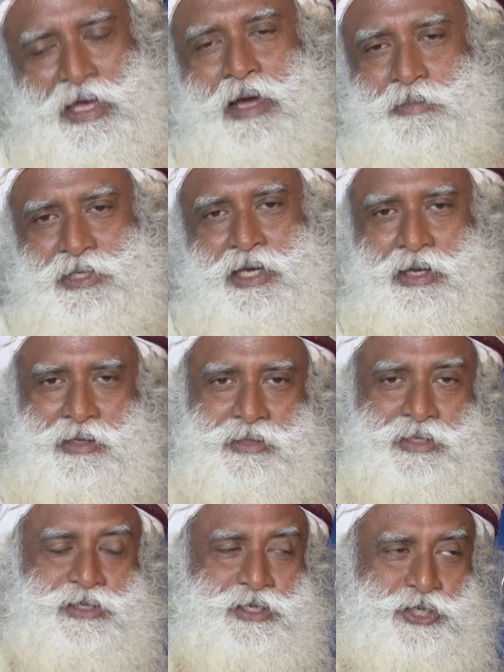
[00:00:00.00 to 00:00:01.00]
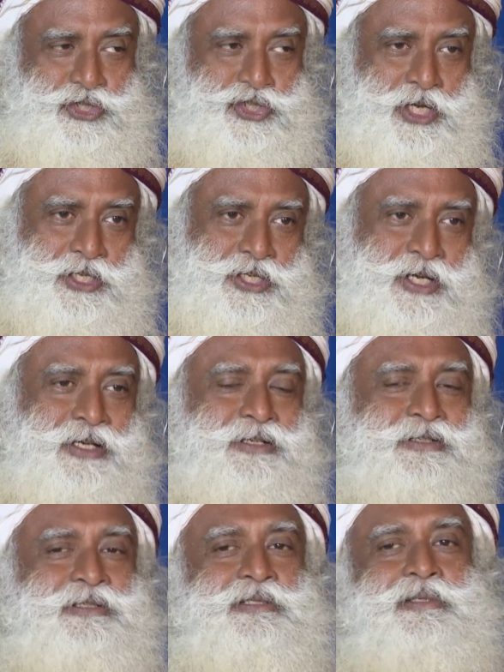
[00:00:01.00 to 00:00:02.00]
I'm saying, this is a conjecture,
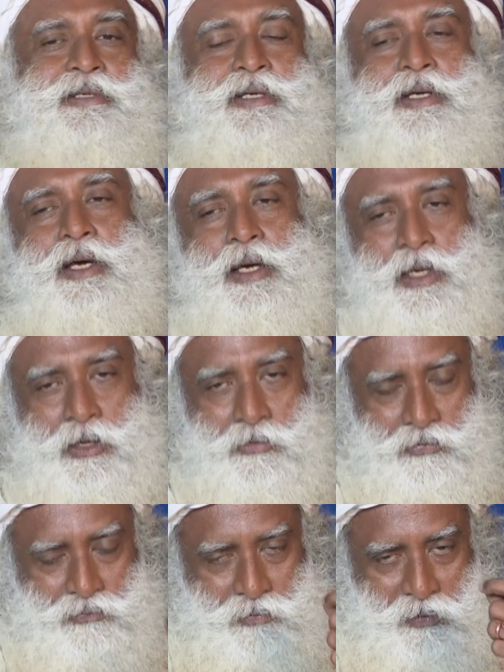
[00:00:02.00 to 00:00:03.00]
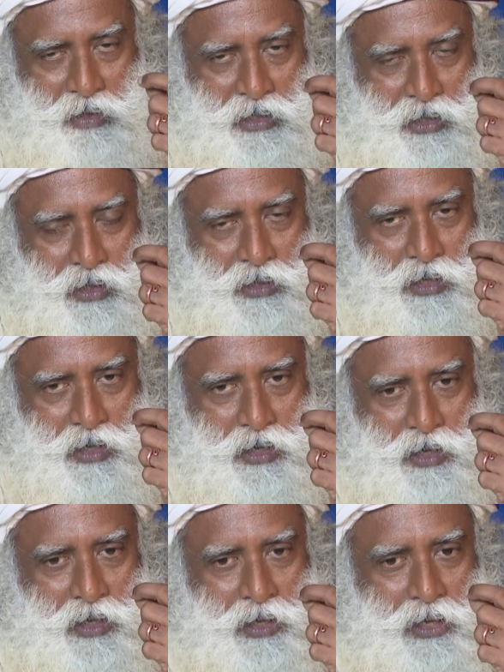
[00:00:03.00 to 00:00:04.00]
if
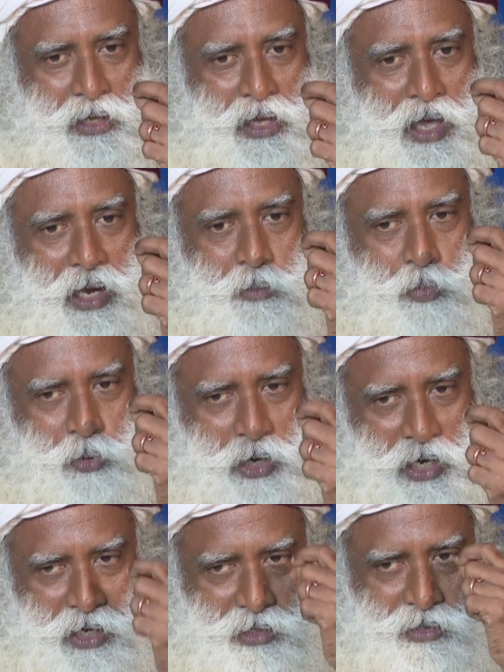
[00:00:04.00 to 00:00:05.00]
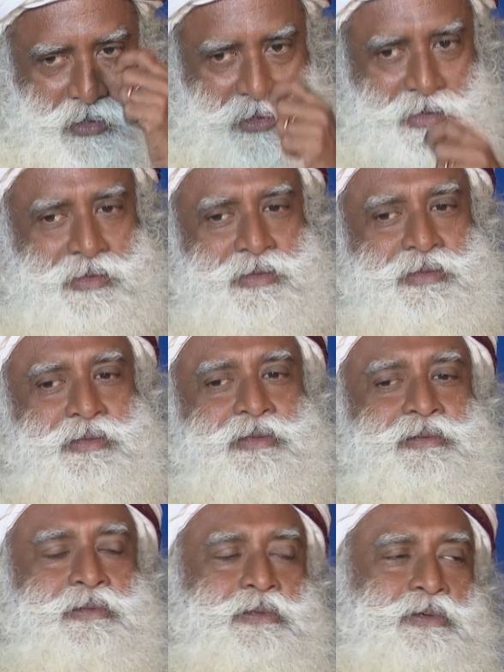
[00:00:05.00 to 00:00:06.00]
Vivekananda had prayed
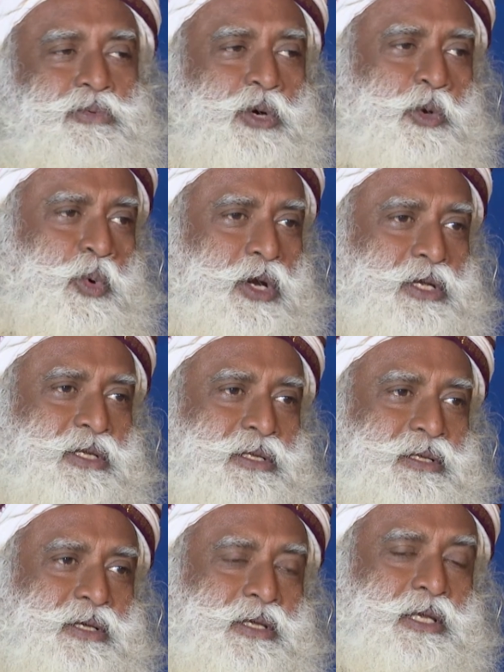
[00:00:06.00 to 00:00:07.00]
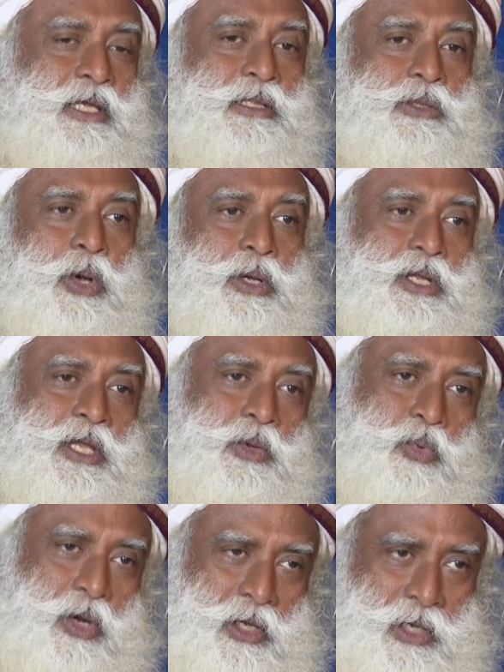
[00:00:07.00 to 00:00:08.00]
for what he thought he
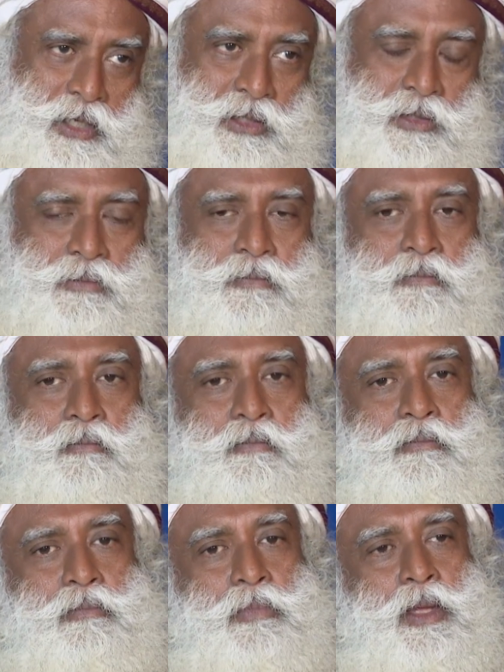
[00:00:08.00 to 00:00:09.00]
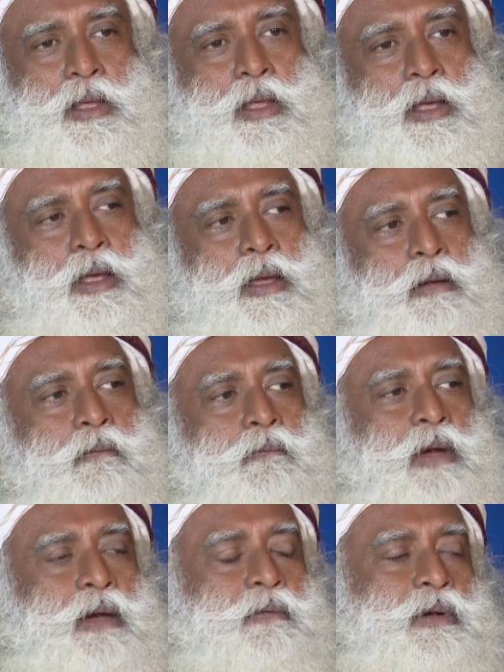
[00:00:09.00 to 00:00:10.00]
wanted, he
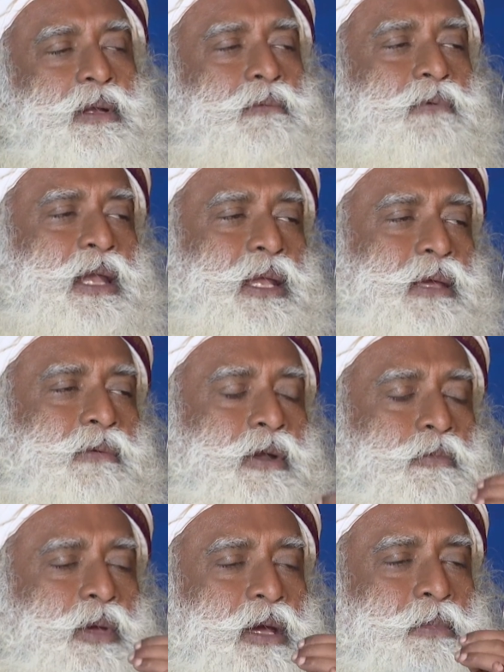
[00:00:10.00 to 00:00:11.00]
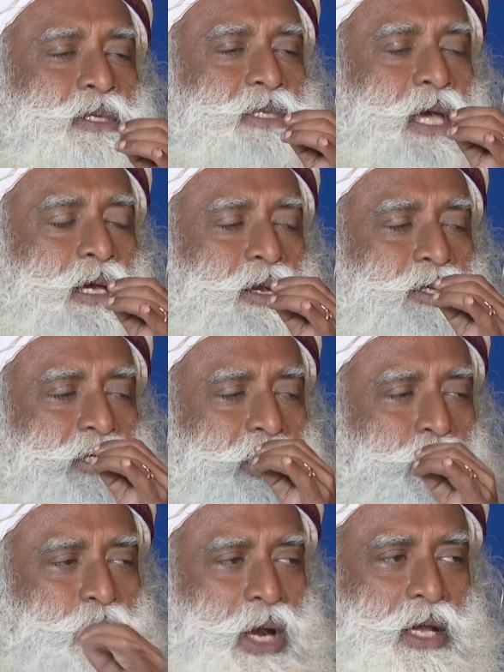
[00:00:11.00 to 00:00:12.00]
would have become a
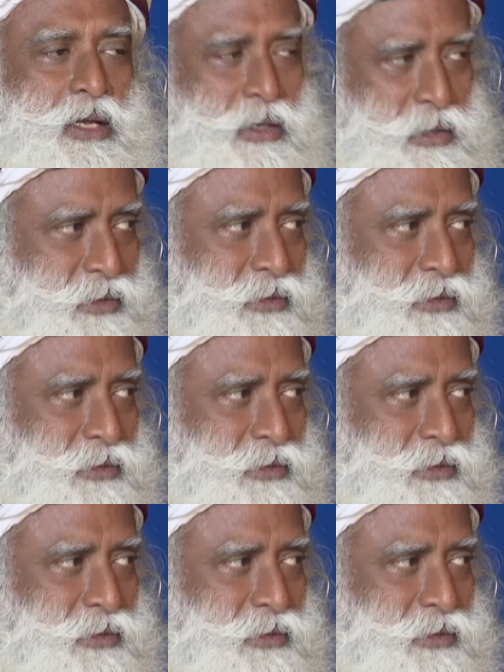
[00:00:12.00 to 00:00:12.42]
psychological wreck.